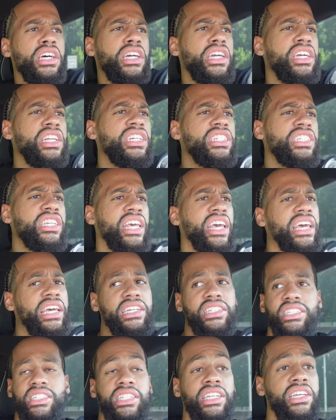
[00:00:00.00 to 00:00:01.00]
Look at his
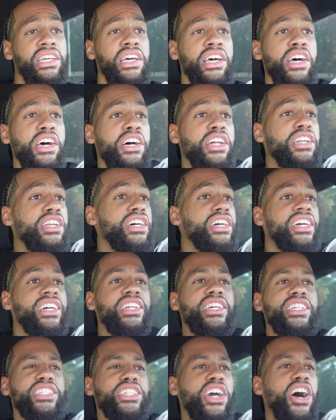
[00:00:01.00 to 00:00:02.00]
kicks. Look at
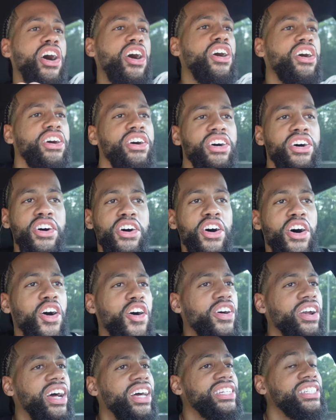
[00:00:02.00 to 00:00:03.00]
his car.
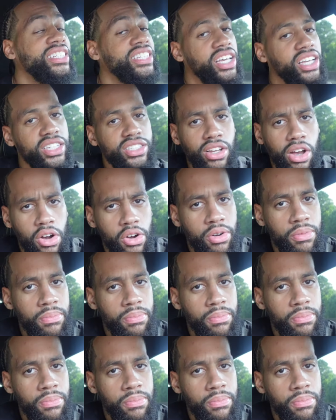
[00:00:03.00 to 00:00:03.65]
All I say is.